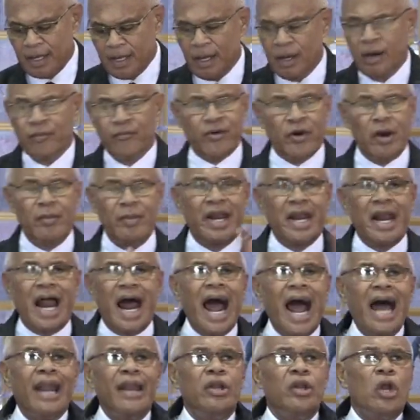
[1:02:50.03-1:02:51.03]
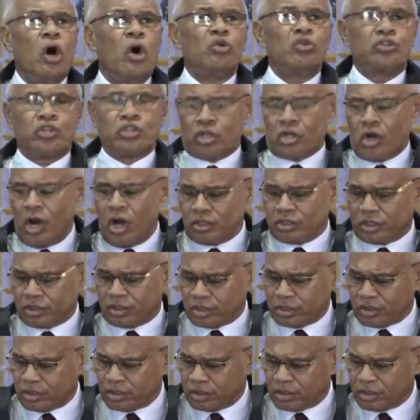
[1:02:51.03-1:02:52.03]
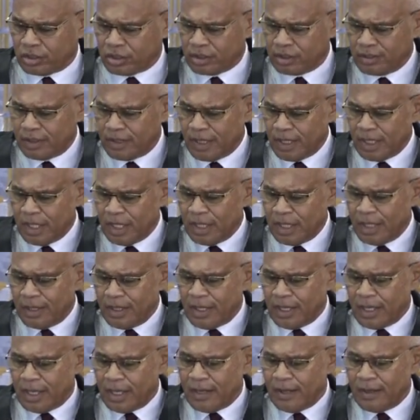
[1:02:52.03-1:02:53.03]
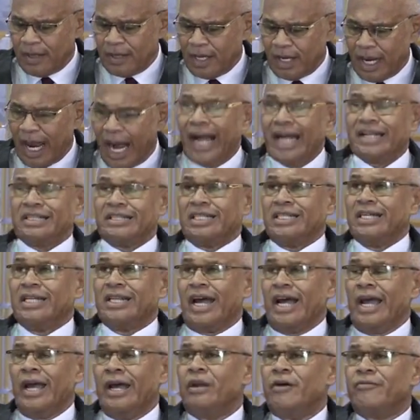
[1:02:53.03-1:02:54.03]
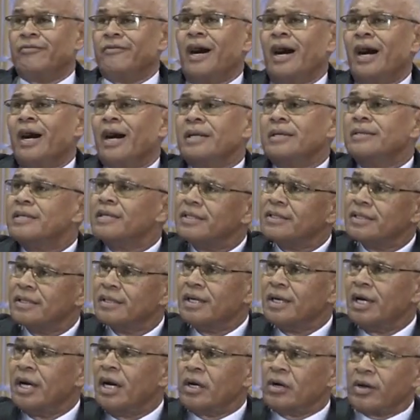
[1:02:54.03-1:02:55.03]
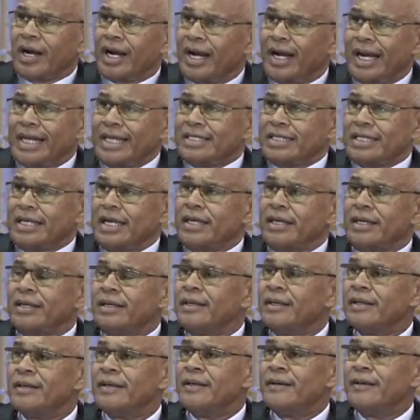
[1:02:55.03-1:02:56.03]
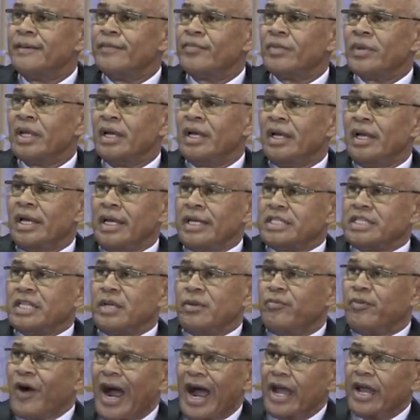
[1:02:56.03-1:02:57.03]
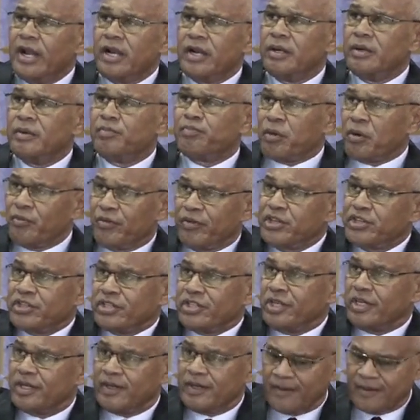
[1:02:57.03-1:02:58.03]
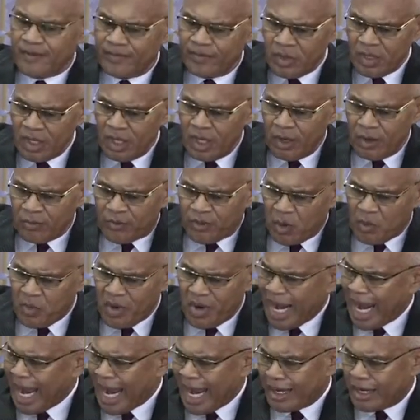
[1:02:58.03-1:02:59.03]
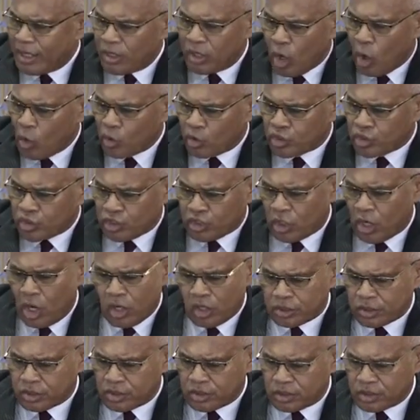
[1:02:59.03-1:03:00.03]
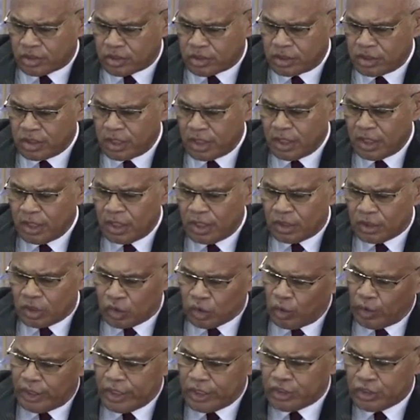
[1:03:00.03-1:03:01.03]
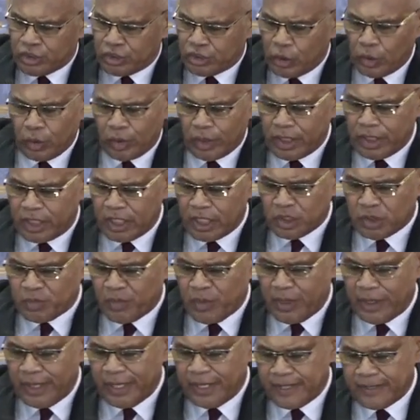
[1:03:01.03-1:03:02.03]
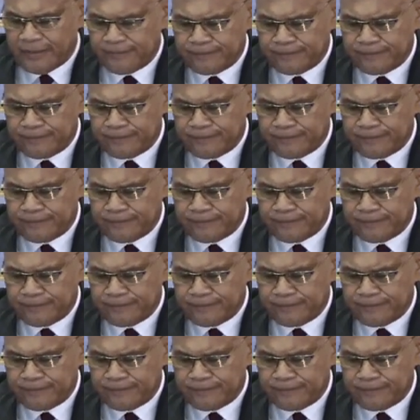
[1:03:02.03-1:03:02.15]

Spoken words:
from an unknown source. I see the hand of God releasing his divine provision from an unknown source to his children this morning.